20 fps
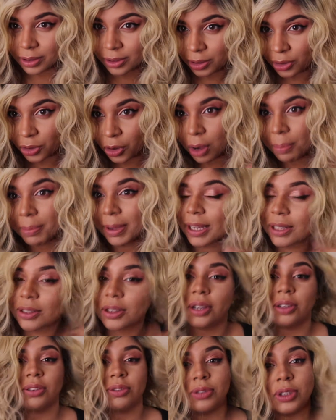not make
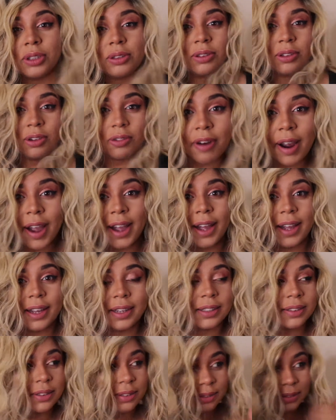those roots
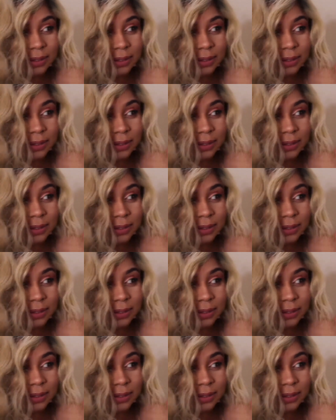grey.